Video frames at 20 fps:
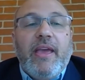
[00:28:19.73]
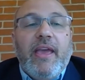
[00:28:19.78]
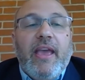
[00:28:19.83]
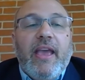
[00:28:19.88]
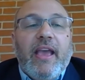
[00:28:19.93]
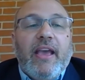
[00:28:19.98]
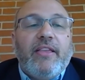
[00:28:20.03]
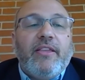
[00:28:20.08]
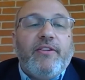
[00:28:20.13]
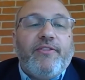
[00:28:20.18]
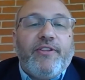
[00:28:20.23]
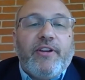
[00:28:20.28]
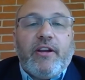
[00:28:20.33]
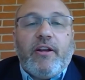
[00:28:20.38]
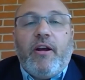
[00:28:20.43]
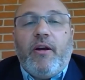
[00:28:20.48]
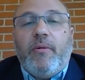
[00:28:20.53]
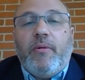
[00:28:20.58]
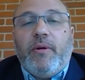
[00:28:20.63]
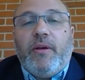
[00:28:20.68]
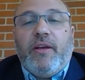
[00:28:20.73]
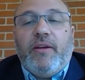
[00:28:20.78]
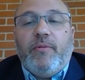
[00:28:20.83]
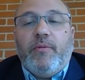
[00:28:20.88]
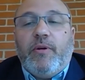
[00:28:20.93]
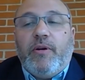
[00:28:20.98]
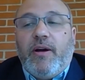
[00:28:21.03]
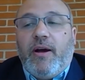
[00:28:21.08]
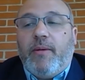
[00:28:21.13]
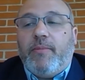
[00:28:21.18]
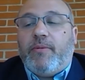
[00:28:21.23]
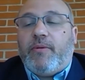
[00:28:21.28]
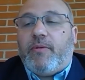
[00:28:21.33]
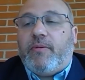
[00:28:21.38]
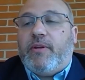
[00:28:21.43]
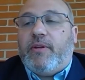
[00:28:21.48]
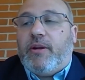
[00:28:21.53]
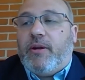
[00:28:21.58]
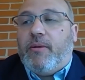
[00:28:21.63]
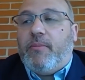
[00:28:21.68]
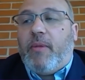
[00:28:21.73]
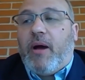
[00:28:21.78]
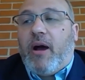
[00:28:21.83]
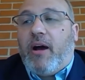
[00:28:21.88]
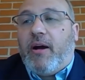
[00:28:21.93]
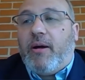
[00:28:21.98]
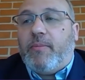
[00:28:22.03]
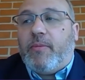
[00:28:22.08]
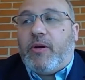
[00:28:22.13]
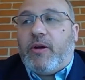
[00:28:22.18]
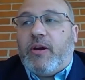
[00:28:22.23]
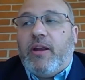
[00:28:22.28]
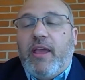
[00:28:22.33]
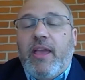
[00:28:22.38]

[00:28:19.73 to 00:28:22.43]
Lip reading: and they figure, oh, we'll help, mom,